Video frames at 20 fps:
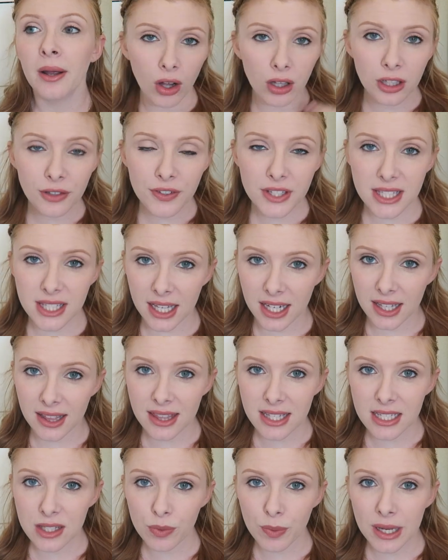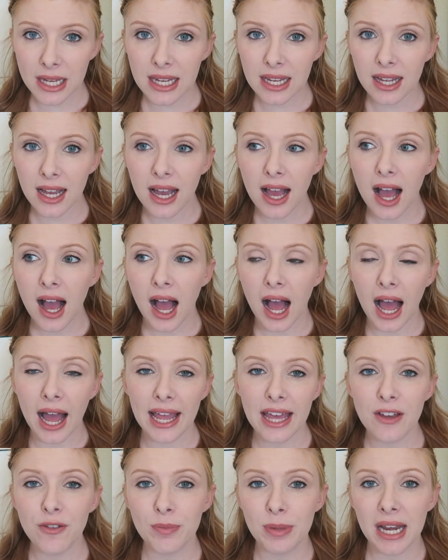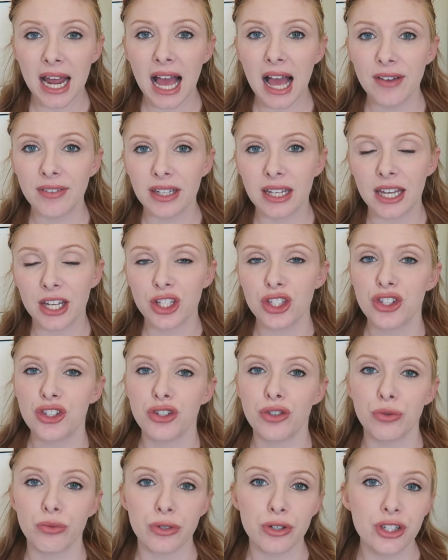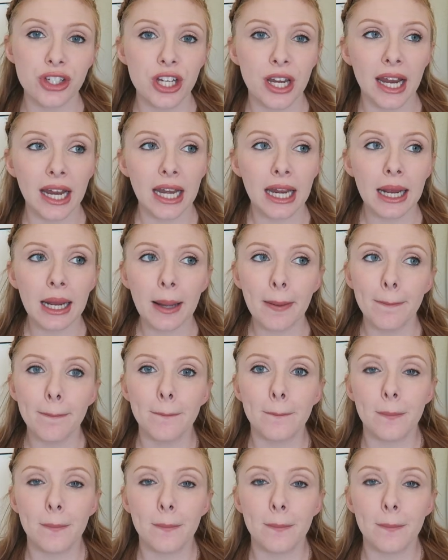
All of a sudden this week, I have been having excruciating